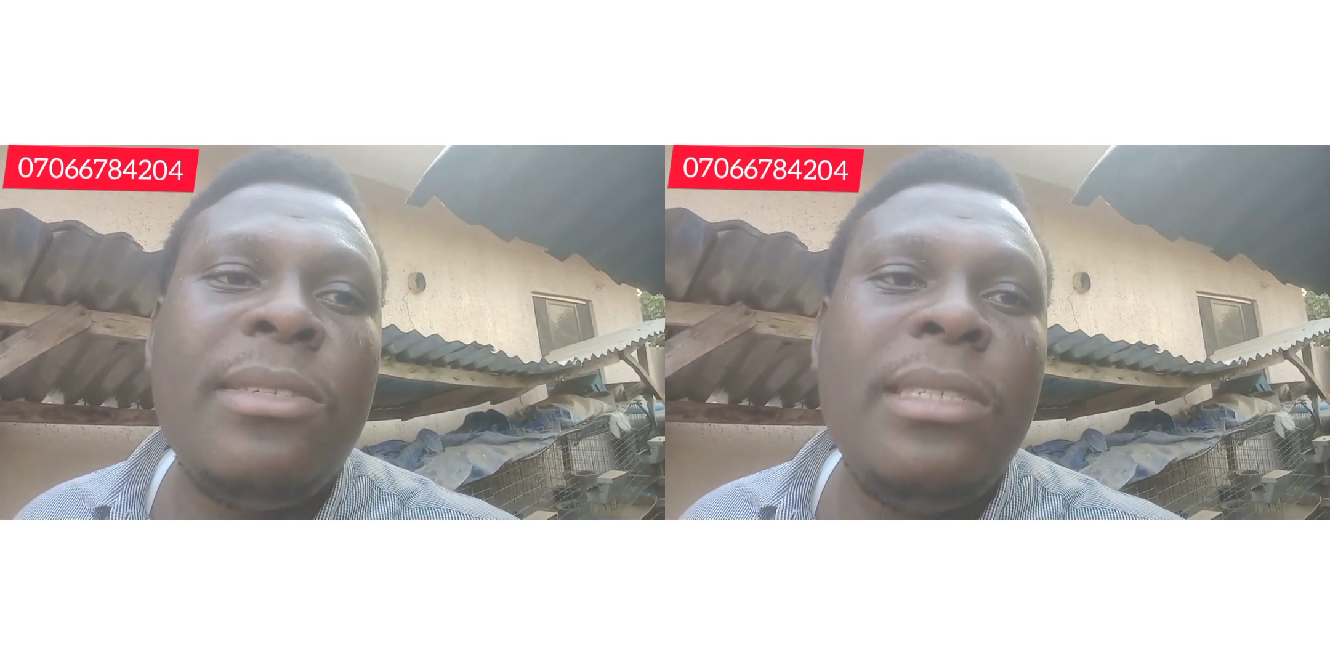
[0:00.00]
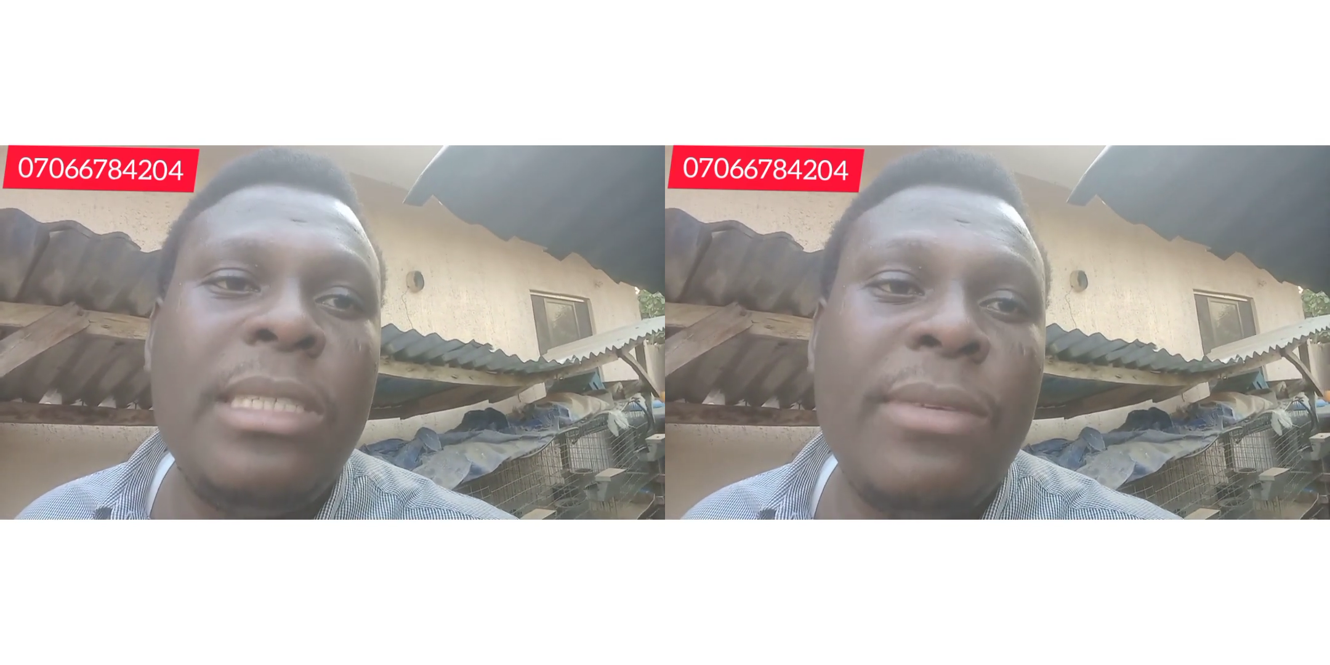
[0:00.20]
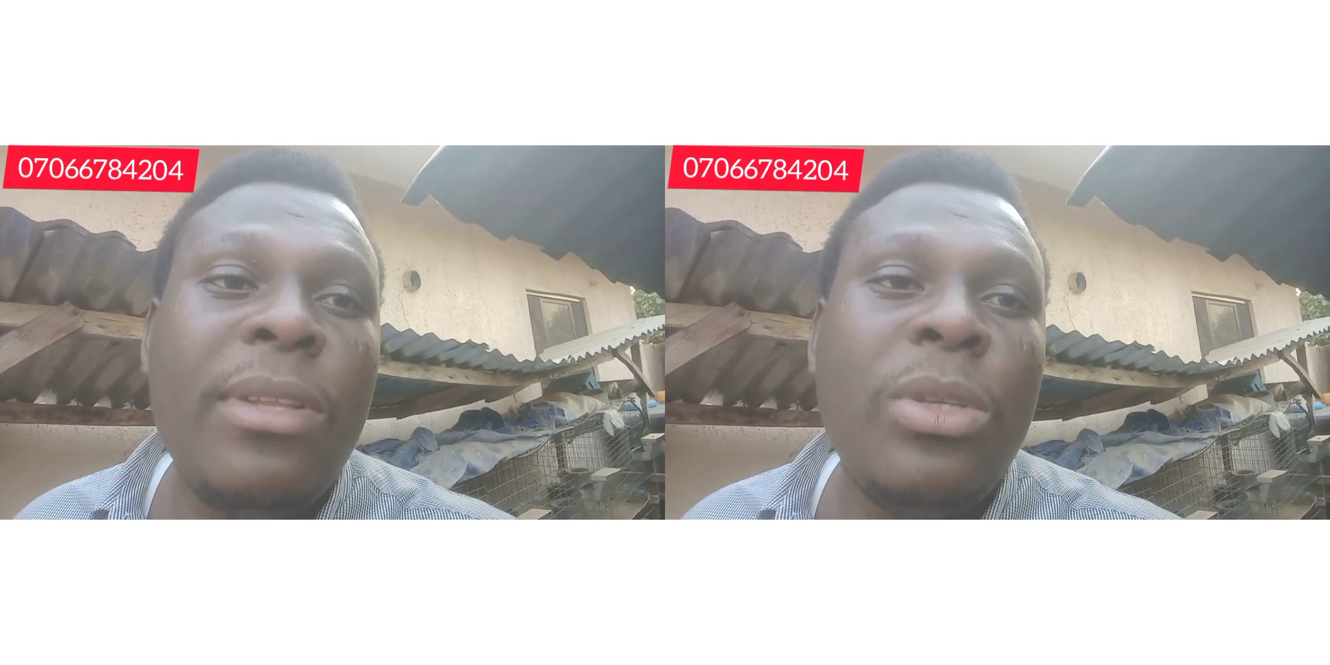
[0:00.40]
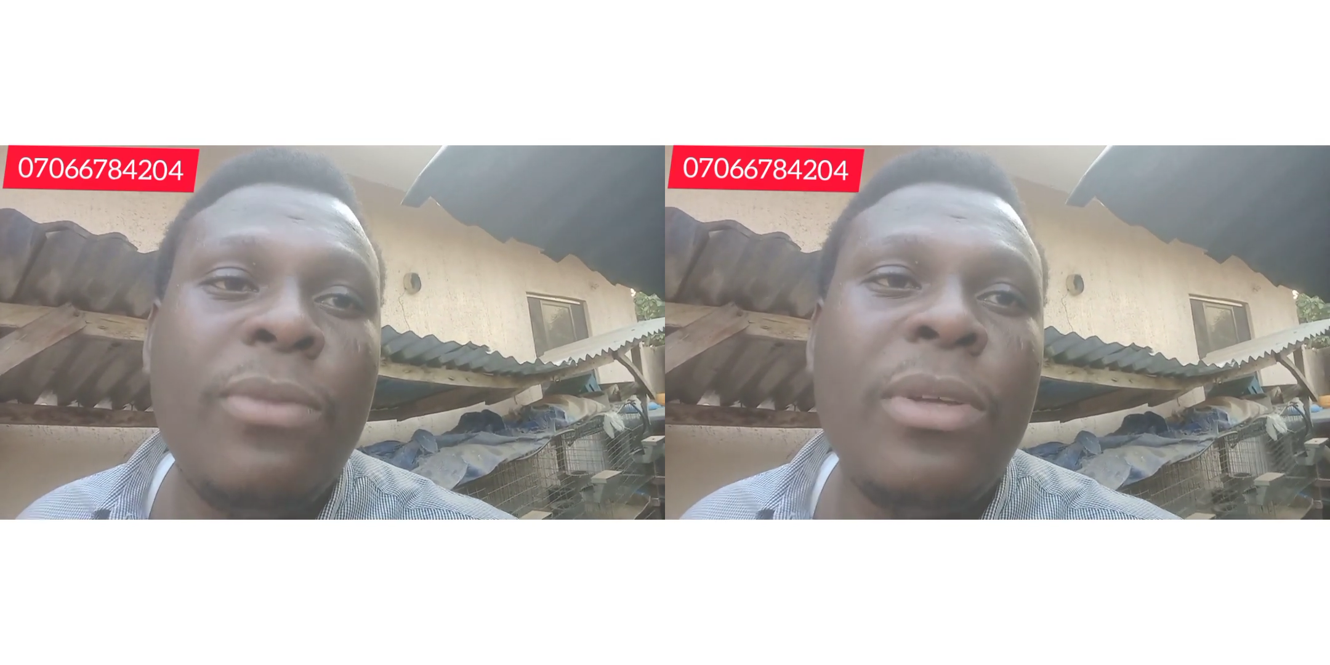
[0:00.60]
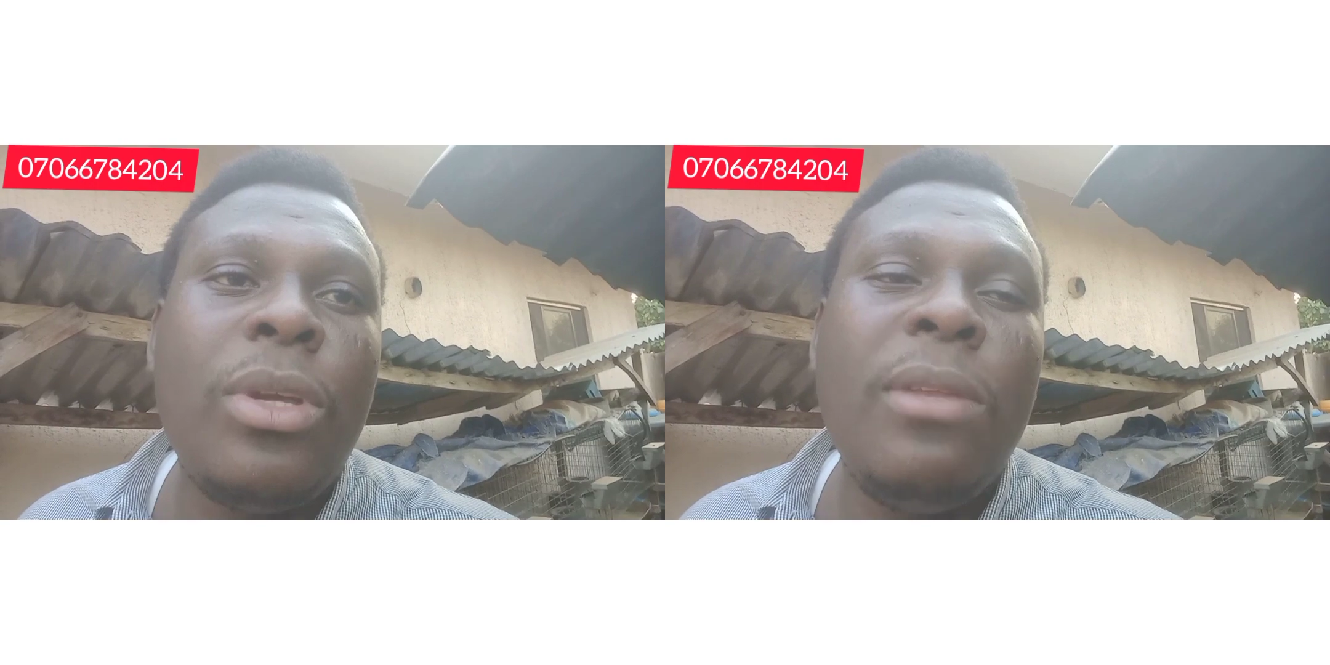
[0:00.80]
disadvantage of
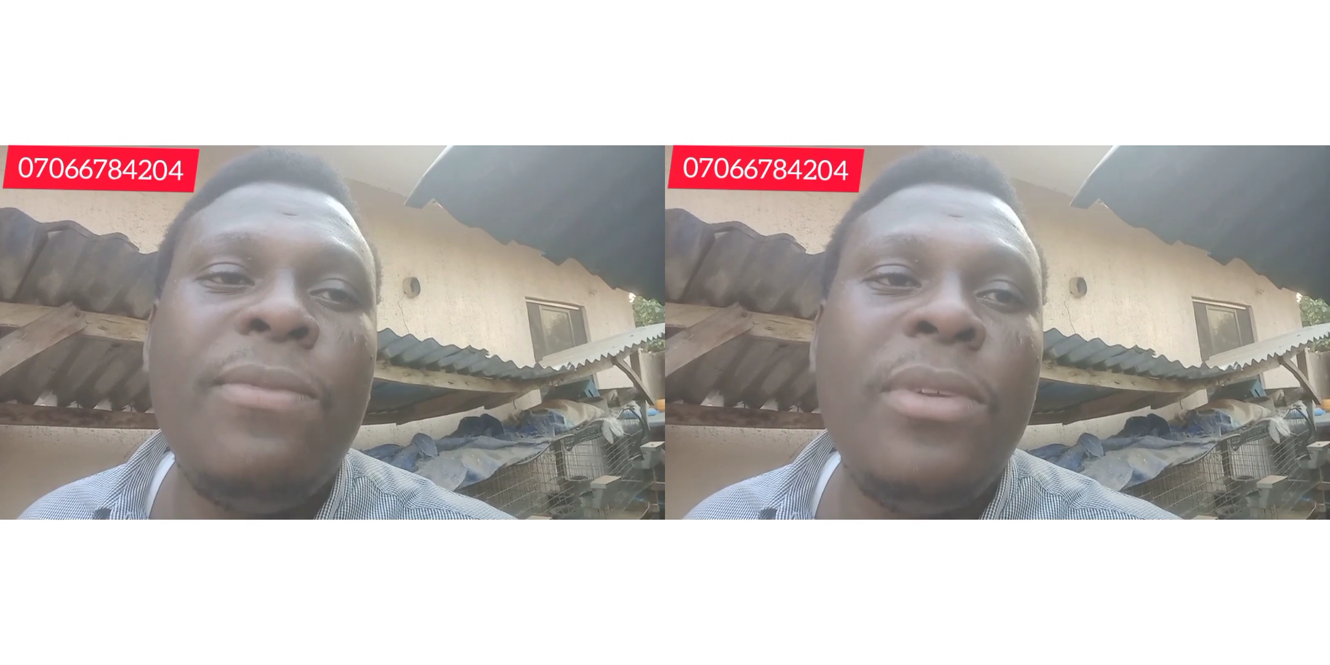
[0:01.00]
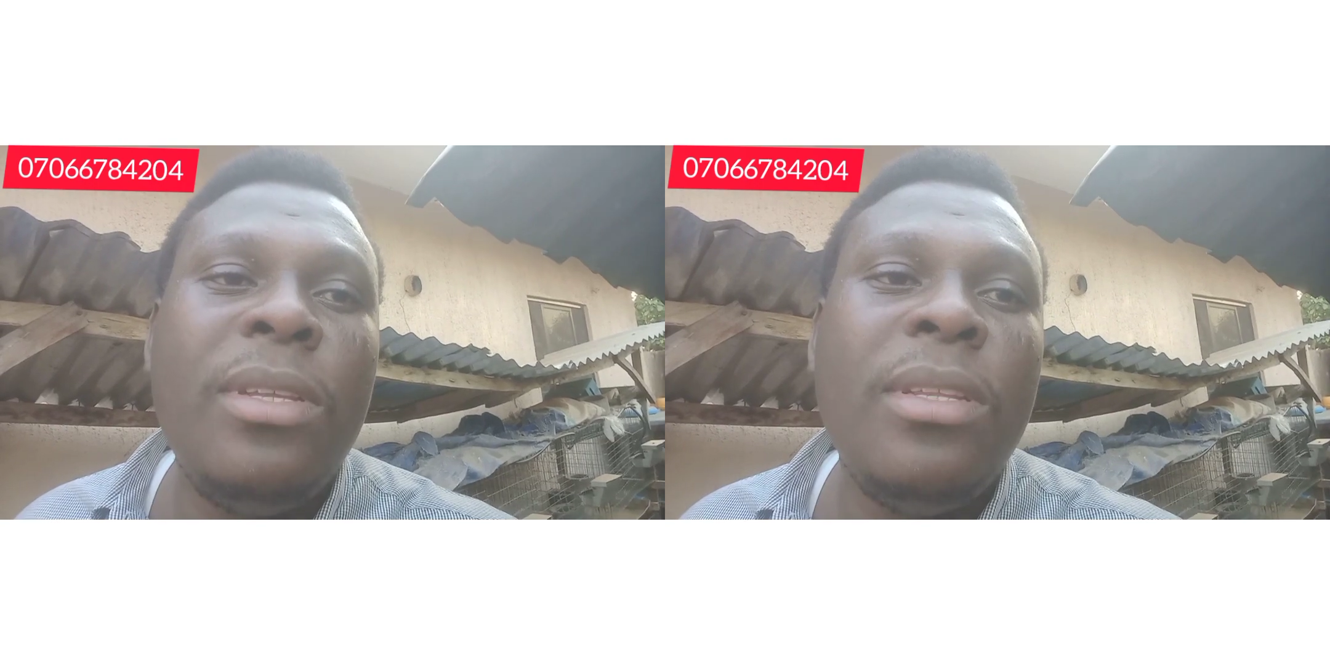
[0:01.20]
actually feeding